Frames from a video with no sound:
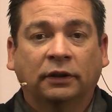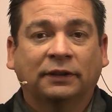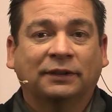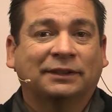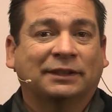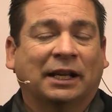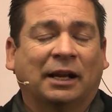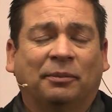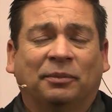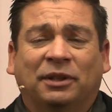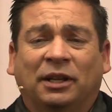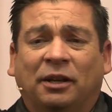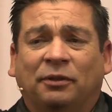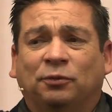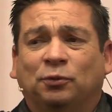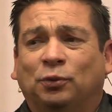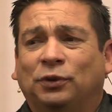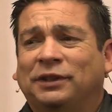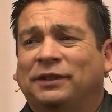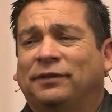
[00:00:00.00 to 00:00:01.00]
Sometimes
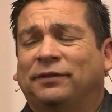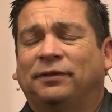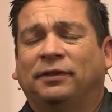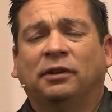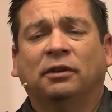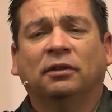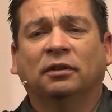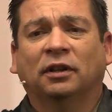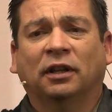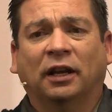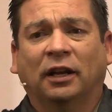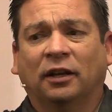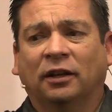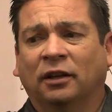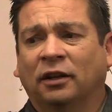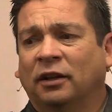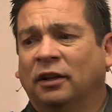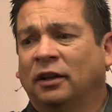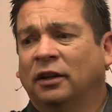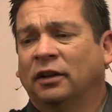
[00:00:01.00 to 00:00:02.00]
we feel like
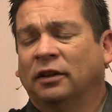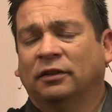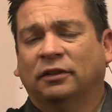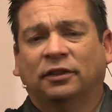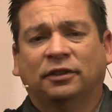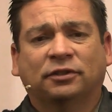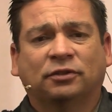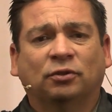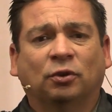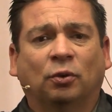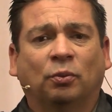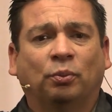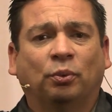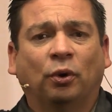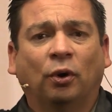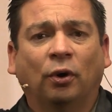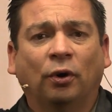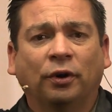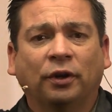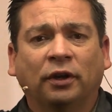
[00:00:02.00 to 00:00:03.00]
there's no
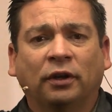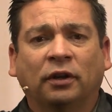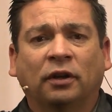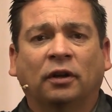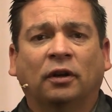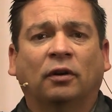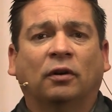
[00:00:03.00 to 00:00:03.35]
point,